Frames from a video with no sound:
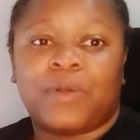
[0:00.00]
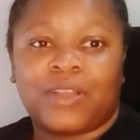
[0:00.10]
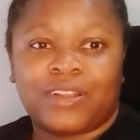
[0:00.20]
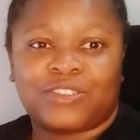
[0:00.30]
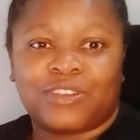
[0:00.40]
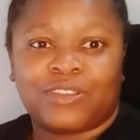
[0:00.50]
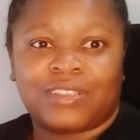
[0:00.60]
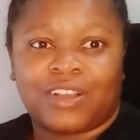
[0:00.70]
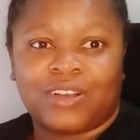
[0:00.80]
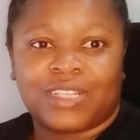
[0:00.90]
We're going to draw
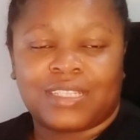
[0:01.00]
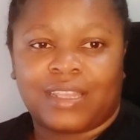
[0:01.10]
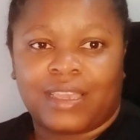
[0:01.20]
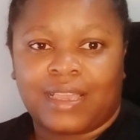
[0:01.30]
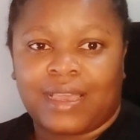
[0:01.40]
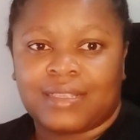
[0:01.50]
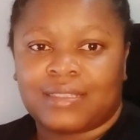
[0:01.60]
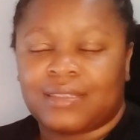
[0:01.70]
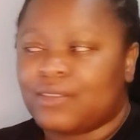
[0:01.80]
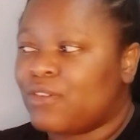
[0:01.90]
the curtain here,
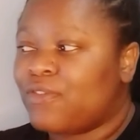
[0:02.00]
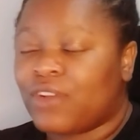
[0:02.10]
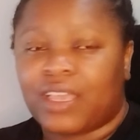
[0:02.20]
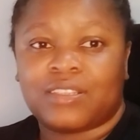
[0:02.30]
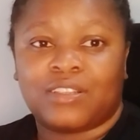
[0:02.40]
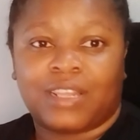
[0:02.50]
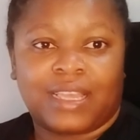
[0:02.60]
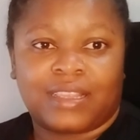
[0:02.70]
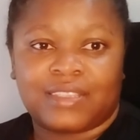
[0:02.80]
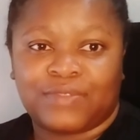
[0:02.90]
guys. Don't forget to
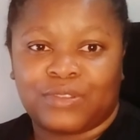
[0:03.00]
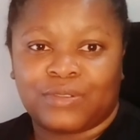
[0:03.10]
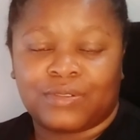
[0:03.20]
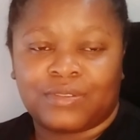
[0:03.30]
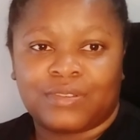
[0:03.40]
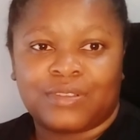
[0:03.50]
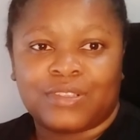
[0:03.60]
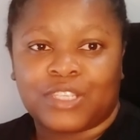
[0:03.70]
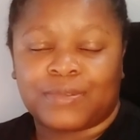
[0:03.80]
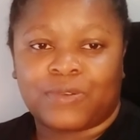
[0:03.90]
like this video,
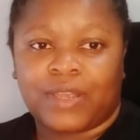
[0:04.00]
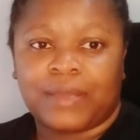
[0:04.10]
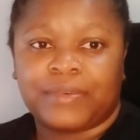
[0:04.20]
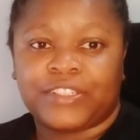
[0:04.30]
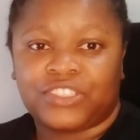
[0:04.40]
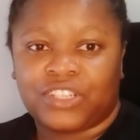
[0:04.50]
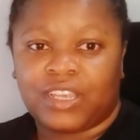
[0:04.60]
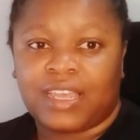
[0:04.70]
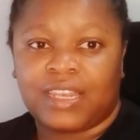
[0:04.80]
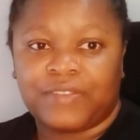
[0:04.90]
subscribe,
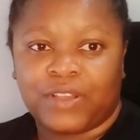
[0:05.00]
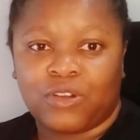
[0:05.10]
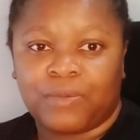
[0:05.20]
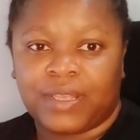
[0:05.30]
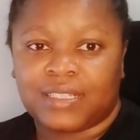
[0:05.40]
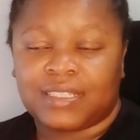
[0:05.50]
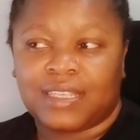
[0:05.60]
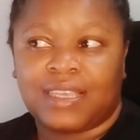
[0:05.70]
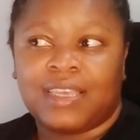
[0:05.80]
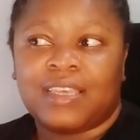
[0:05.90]
share, and leave a comment.
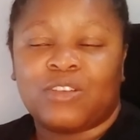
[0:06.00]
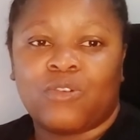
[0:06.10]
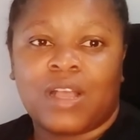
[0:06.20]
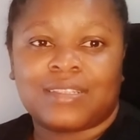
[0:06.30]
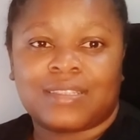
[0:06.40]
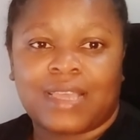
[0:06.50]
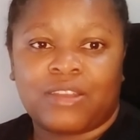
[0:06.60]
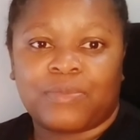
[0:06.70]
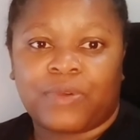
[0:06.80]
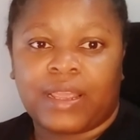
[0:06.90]
Go and
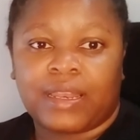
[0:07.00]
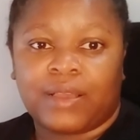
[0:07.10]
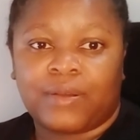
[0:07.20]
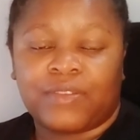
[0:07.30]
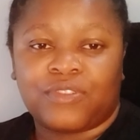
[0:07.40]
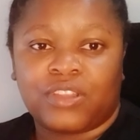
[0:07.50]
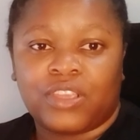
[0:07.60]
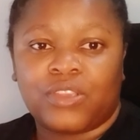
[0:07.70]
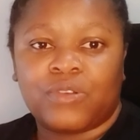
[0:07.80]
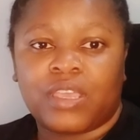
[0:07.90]
sign up right now. If you're in
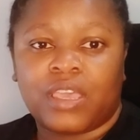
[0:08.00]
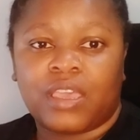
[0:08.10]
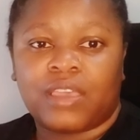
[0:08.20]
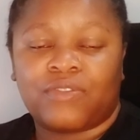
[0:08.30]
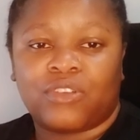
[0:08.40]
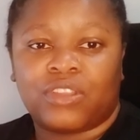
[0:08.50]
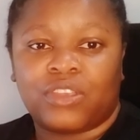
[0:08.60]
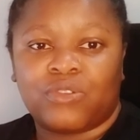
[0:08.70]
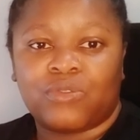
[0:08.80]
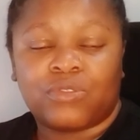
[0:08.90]
the UK, if you're in
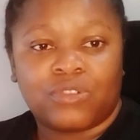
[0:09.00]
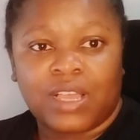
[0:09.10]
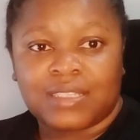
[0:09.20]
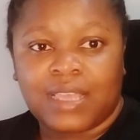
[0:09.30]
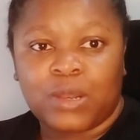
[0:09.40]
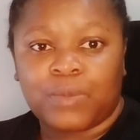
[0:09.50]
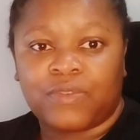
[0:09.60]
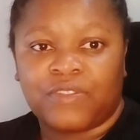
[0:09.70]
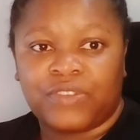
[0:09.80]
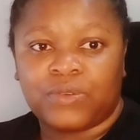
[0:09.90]
the U, you can sign up
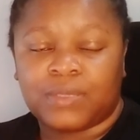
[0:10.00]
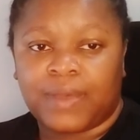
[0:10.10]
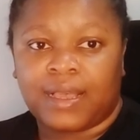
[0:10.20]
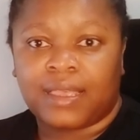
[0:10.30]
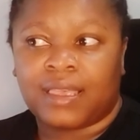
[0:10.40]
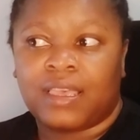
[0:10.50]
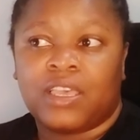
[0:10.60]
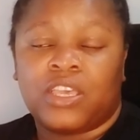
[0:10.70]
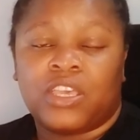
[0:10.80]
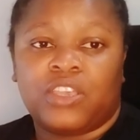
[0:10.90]
for Views Bank.
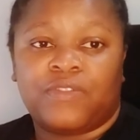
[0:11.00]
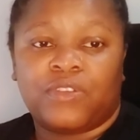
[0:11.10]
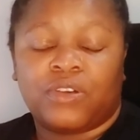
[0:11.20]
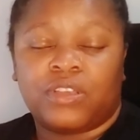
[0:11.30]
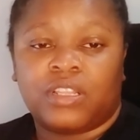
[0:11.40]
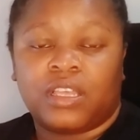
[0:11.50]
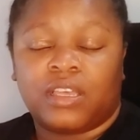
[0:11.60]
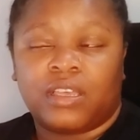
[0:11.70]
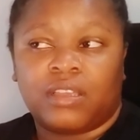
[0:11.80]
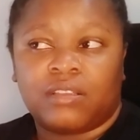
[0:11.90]
If you're in
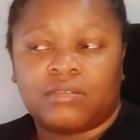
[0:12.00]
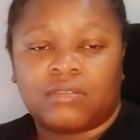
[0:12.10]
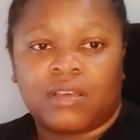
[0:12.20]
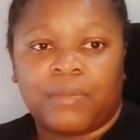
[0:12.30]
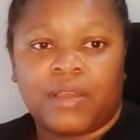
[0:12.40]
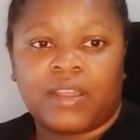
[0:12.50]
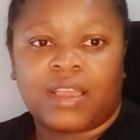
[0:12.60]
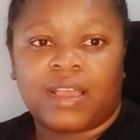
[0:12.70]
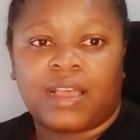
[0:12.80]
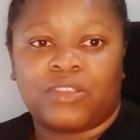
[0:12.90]
the
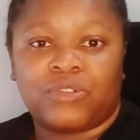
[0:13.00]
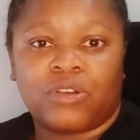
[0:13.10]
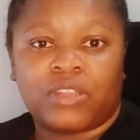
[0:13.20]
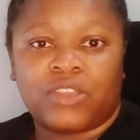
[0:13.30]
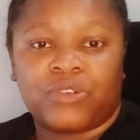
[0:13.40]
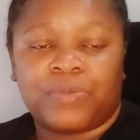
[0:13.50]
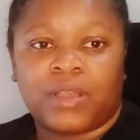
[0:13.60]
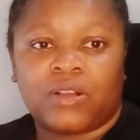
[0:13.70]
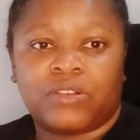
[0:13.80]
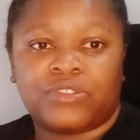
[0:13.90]
America and other
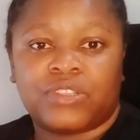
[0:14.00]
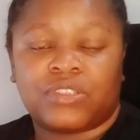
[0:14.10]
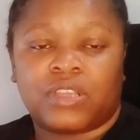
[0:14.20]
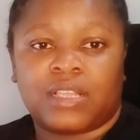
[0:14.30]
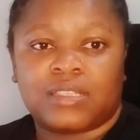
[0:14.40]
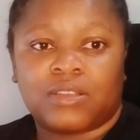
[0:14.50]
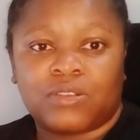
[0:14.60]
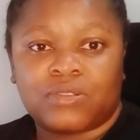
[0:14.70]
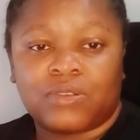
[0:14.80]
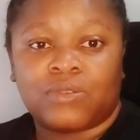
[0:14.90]
European countries, you can
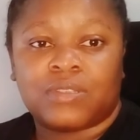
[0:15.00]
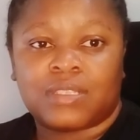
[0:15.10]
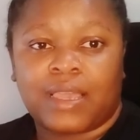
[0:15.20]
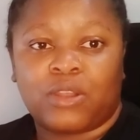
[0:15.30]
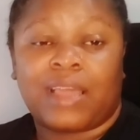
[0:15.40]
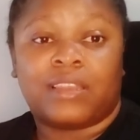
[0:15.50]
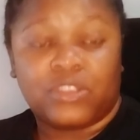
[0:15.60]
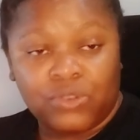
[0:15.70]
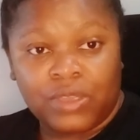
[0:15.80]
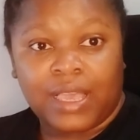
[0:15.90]
also sign and
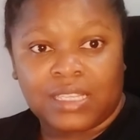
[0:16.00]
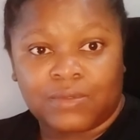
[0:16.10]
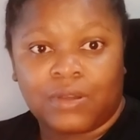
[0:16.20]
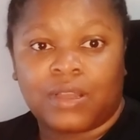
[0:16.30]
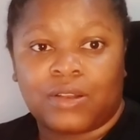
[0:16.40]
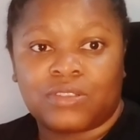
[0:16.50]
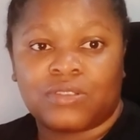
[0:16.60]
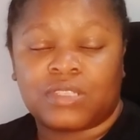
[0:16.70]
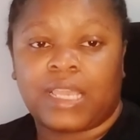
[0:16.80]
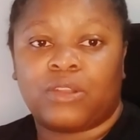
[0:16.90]
the UK as well, can
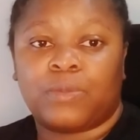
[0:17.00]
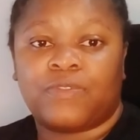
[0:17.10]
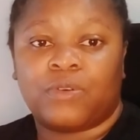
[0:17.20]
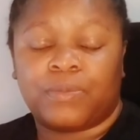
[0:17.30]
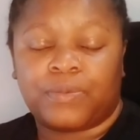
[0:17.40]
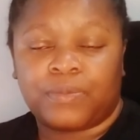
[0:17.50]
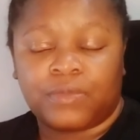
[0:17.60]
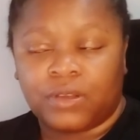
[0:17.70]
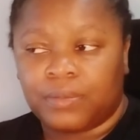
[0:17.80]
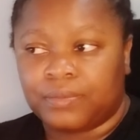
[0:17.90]
also sign up for
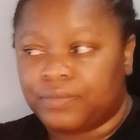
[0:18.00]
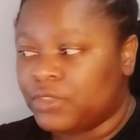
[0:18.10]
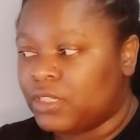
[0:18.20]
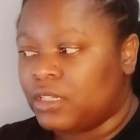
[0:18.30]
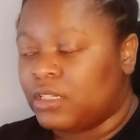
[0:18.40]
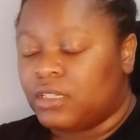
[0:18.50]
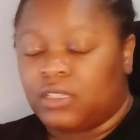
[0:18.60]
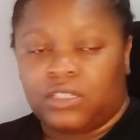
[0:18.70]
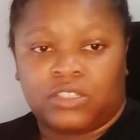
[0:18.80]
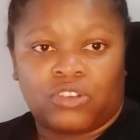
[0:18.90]
um,
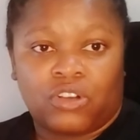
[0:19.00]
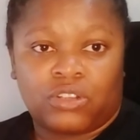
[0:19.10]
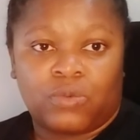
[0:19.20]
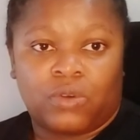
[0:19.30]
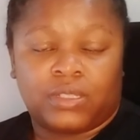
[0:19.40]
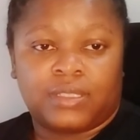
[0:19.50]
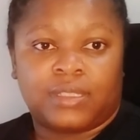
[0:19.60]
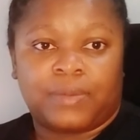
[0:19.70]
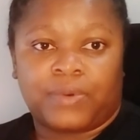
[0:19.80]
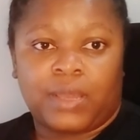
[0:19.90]
the other one,
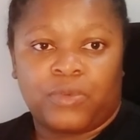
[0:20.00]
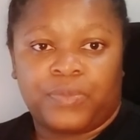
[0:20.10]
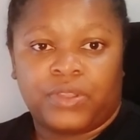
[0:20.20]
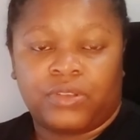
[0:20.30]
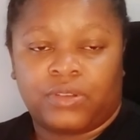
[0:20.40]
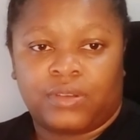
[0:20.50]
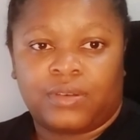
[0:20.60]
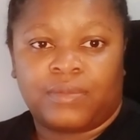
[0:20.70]
the Prime Opinion.